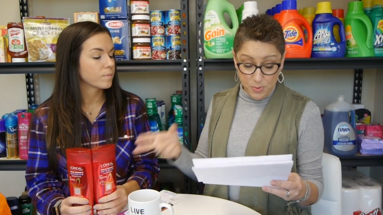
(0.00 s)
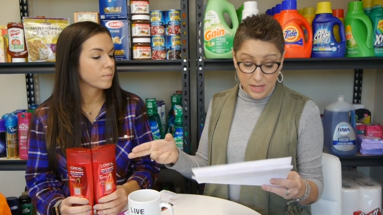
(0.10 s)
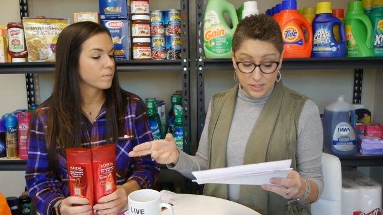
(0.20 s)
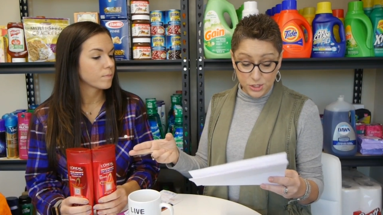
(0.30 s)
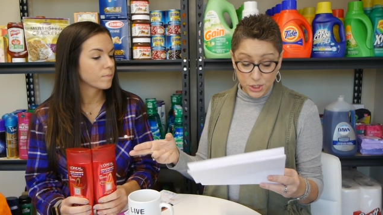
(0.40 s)
Speaker 1: you
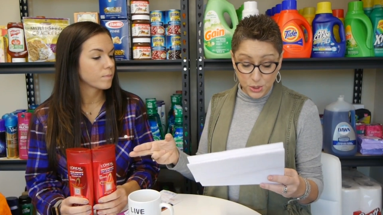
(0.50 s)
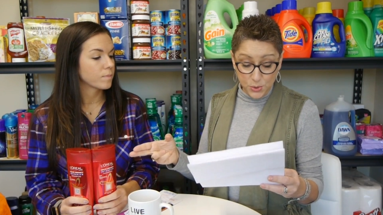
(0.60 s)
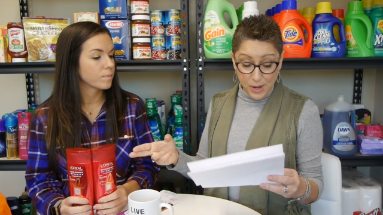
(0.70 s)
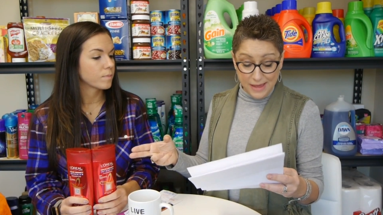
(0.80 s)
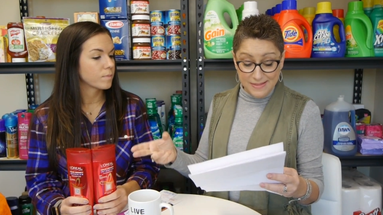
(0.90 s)
buy the
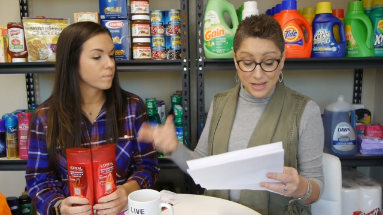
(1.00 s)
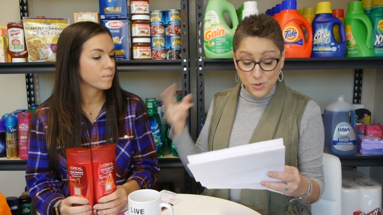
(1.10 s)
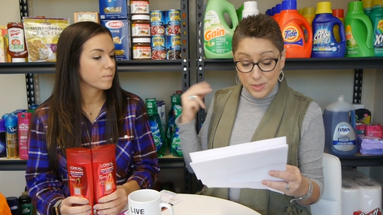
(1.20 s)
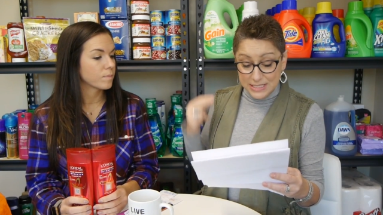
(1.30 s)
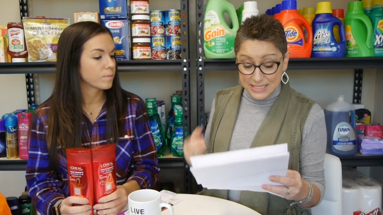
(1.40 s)
two, and
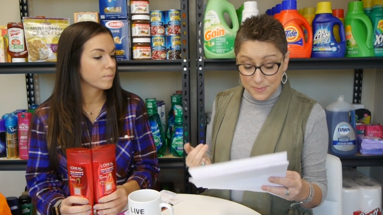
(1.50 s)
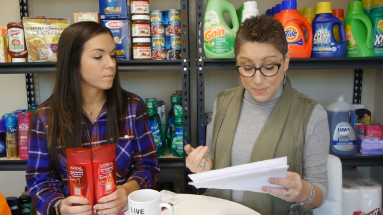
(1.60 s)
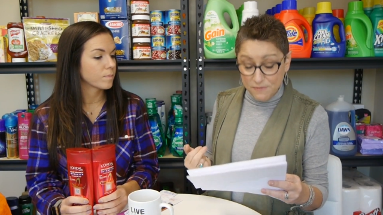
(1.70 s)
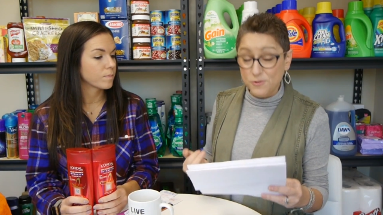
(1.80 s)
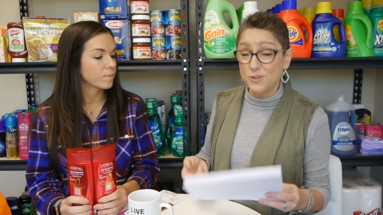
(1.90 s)
then you could
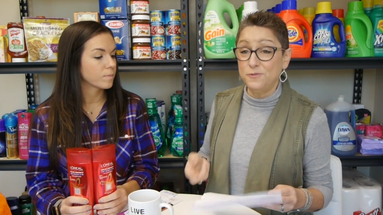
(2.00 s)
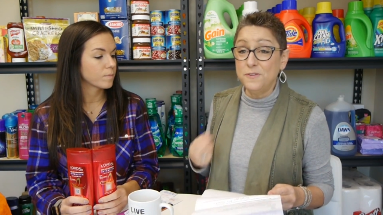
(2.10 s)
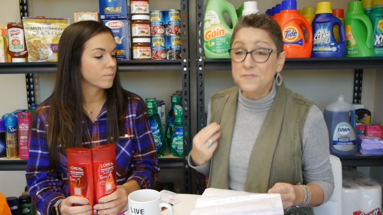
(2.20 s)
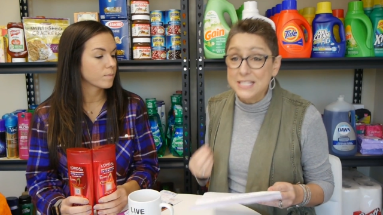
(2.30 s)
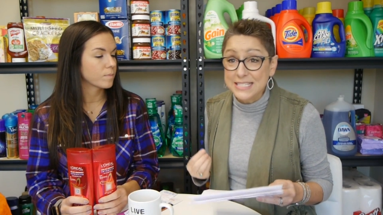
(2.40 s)
submit for the
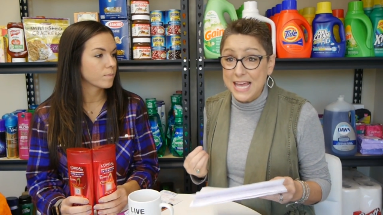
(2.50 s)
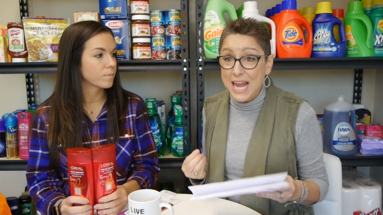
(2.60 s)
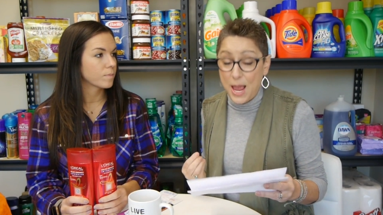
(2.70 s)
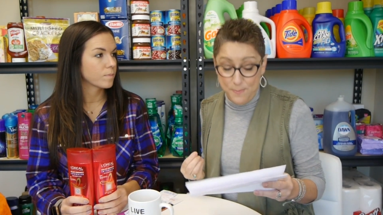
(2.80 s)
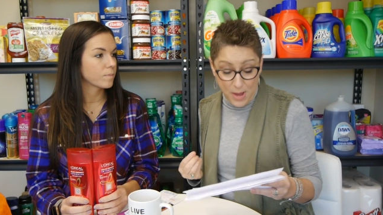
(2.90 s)

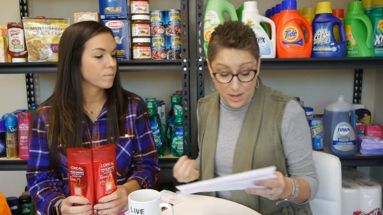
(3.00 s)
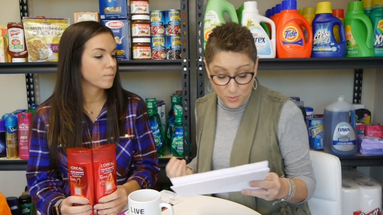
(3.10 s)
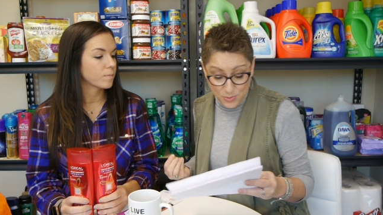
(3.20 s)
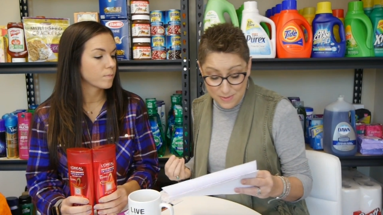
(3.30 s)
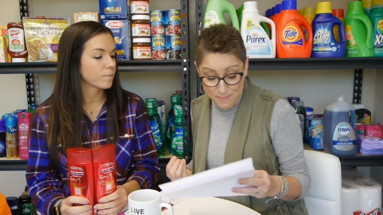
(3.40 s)
50-cent
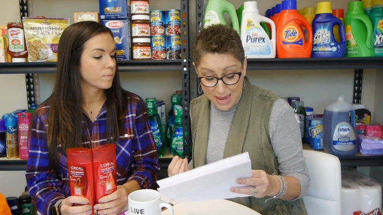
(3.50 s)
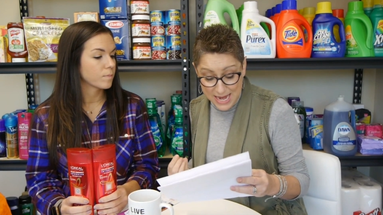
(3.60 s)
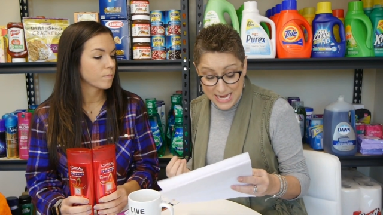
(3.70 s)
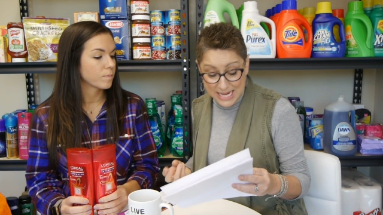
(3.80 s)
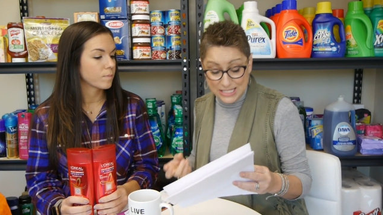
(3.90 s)
Ibotta
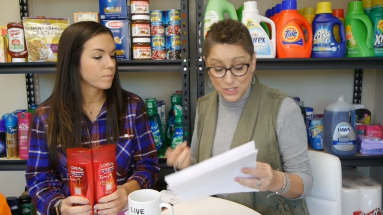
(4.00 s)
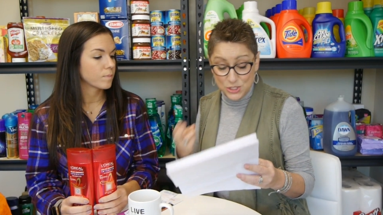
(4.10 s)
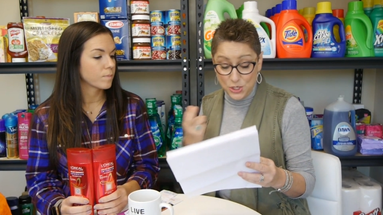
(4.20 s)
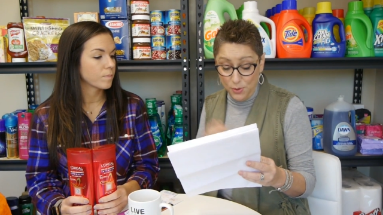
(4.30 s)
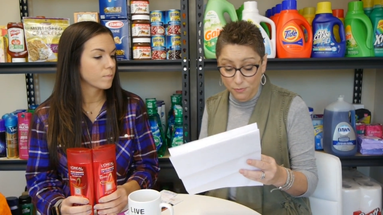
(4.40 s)
rebate. It's
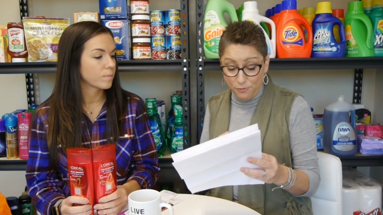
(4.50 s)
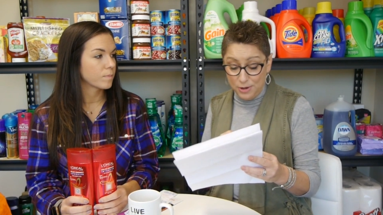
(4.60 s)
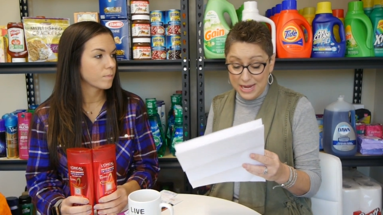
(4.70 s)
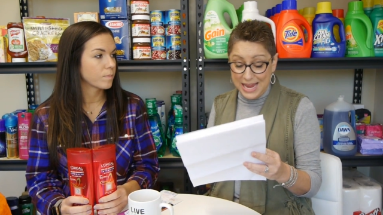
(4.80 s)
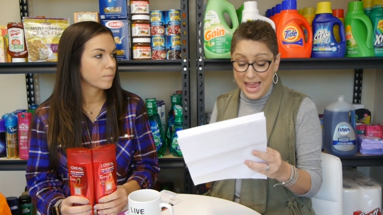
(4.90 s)
two
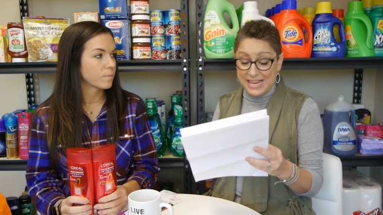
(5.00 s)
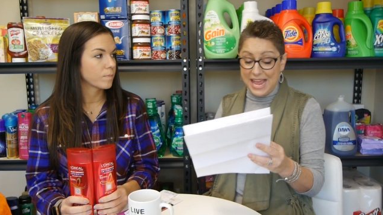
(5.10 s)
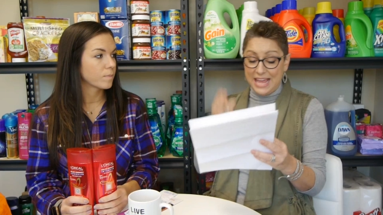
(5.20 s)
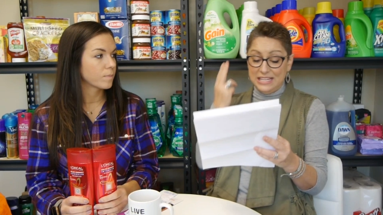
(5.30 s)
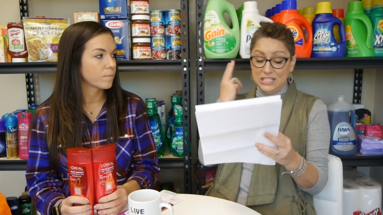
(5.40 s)
free
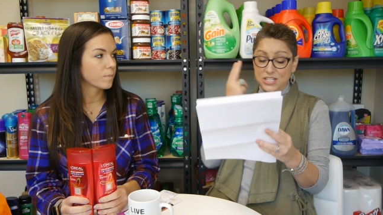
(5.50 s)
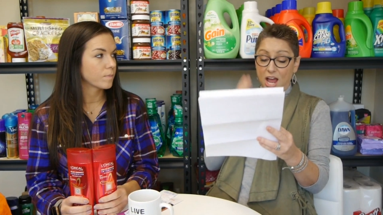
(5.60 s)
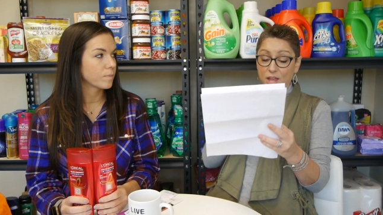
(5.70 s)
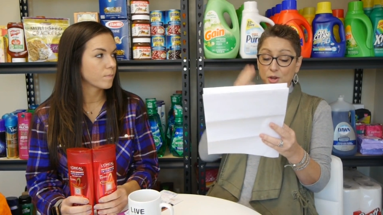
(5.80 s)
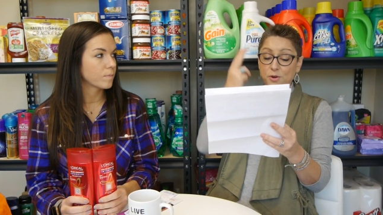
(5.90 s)
and a
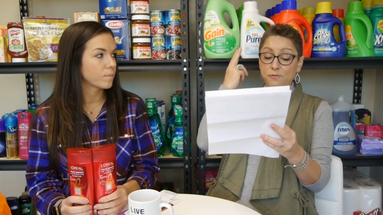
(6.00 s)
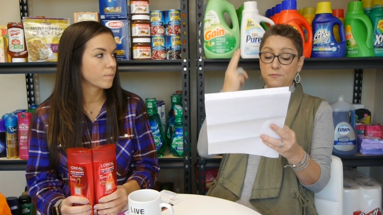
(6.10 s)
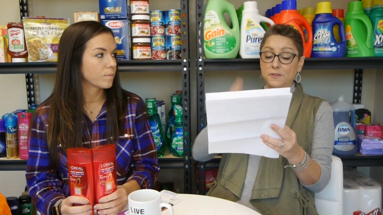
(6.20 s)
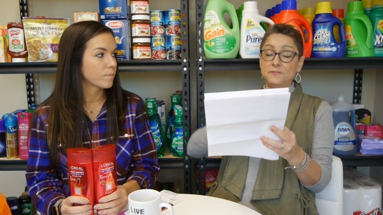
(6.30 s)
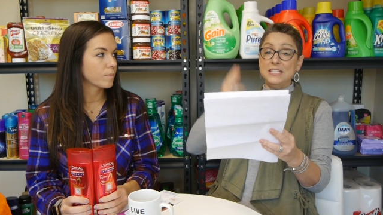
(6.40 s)

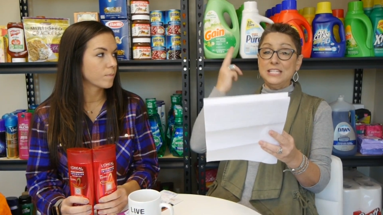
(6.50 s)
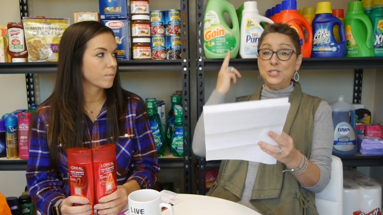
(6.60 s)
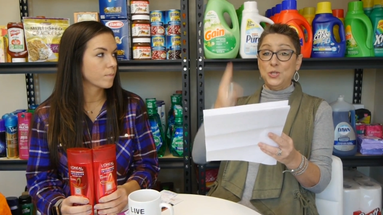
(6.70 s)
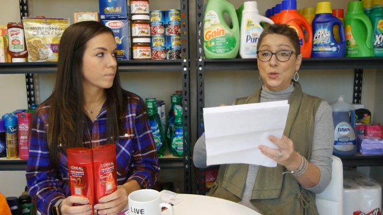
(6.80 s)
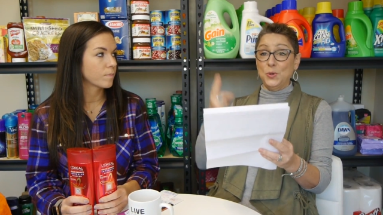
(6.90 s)

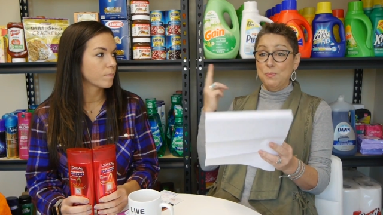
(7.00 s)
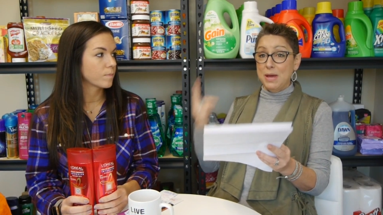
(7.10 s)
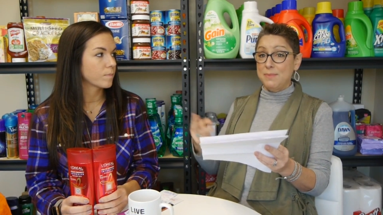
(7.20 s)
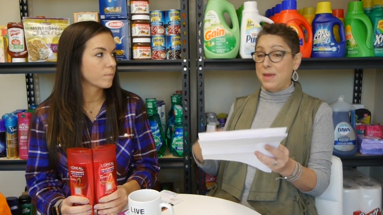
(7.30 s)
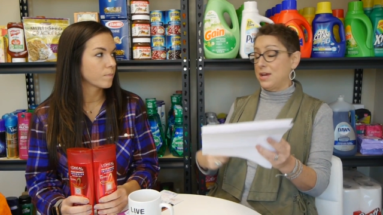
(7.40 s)
$1.52
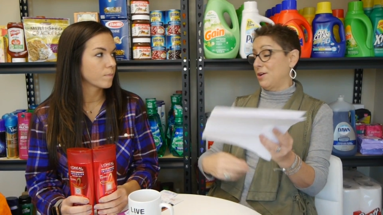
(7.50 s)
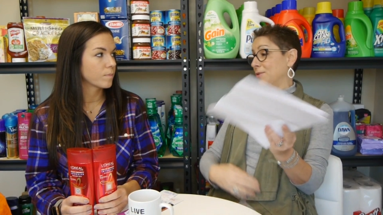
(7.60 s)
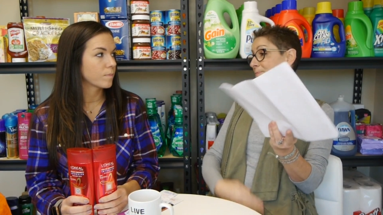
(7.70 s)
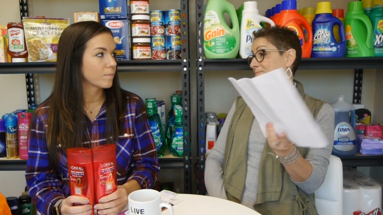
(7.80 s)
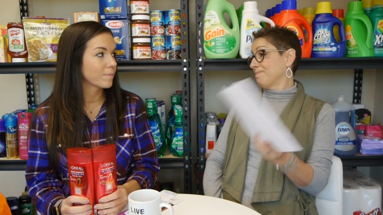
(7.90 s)

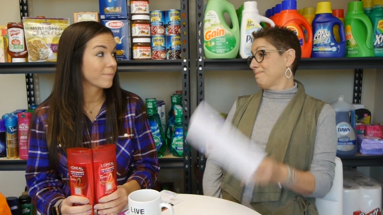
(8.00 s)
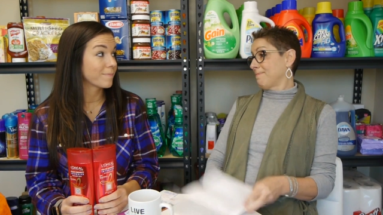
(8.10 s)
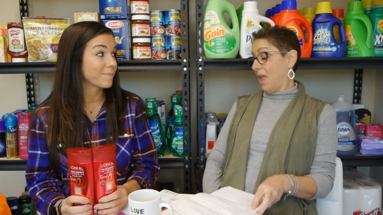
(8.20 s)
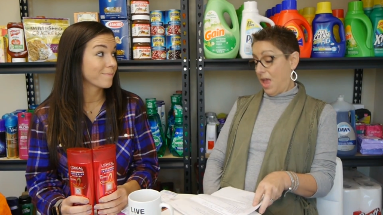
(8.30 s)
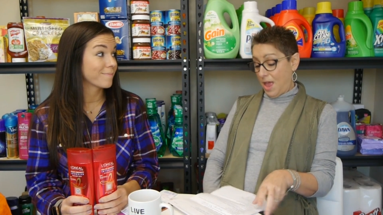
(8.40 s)
moneymaker.
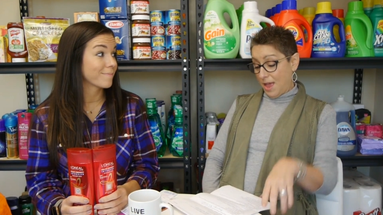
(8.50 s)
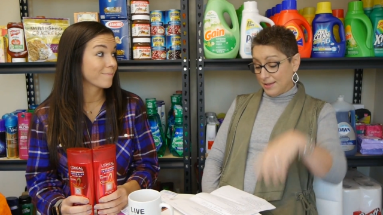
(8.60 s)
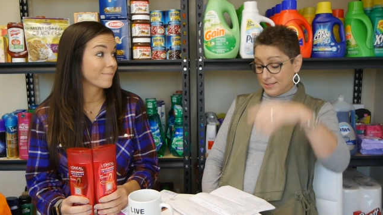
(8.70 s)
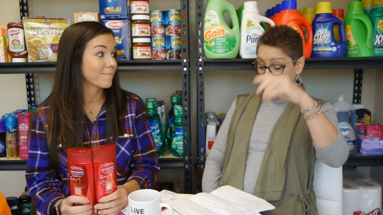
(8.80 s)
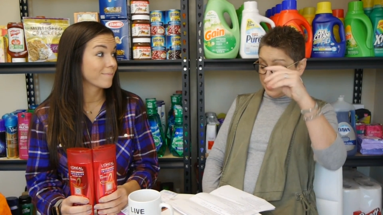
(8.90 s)

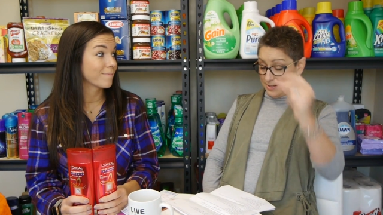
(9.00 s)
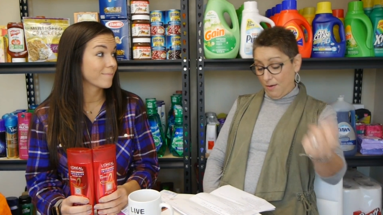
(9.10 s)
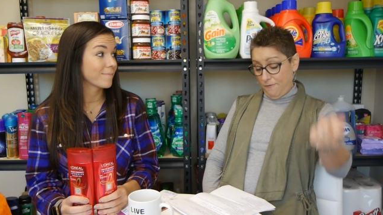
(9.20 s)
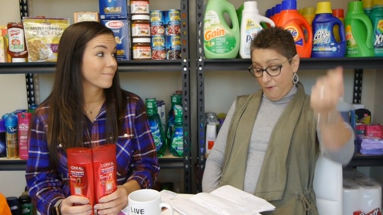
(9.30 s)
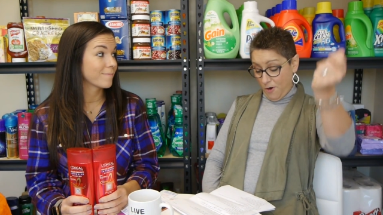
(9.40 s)
So